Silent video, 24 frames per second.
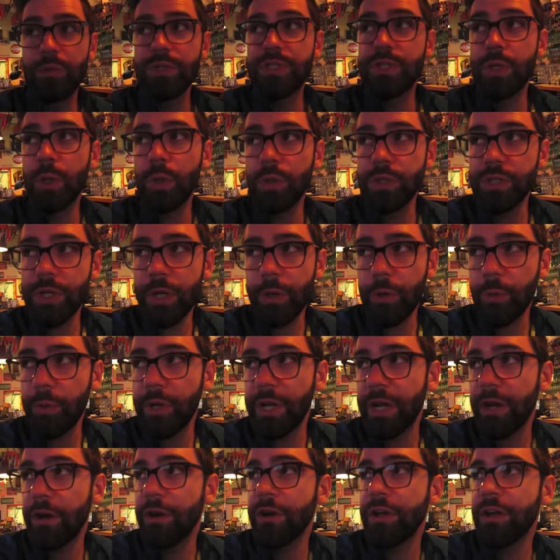was told to go to
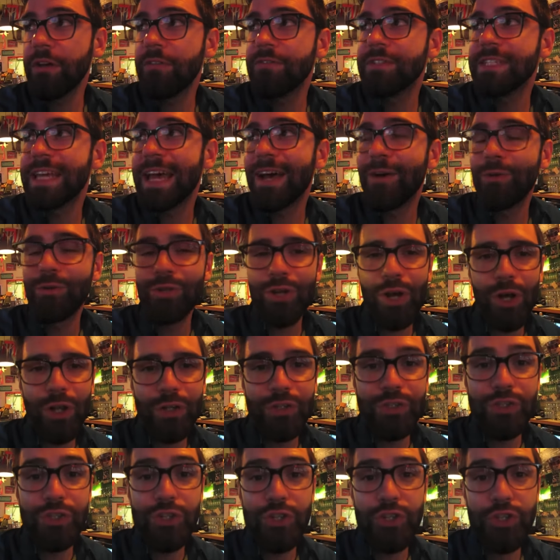an area of town
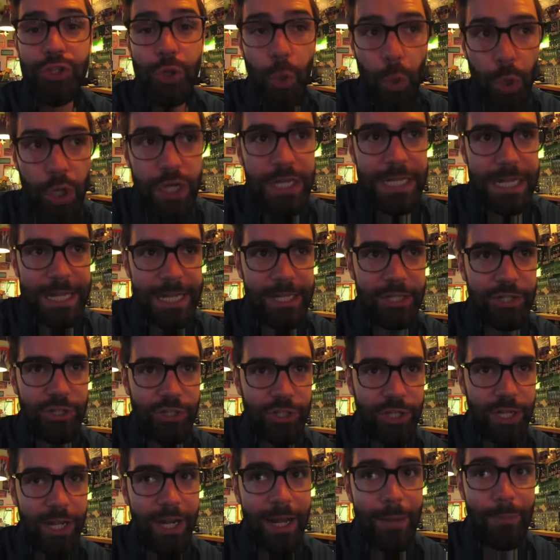called Shoreditch,
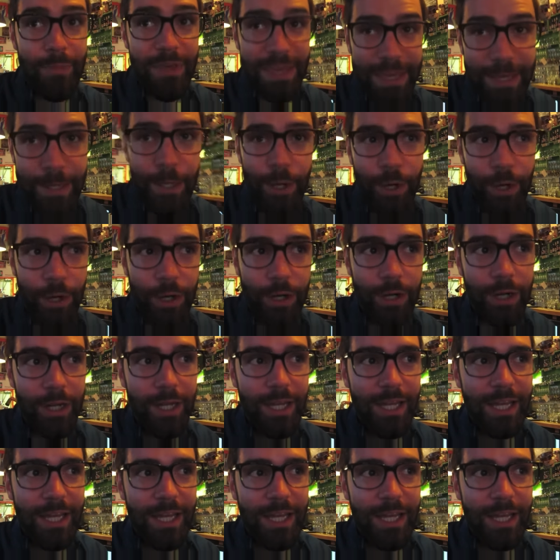and I'm here.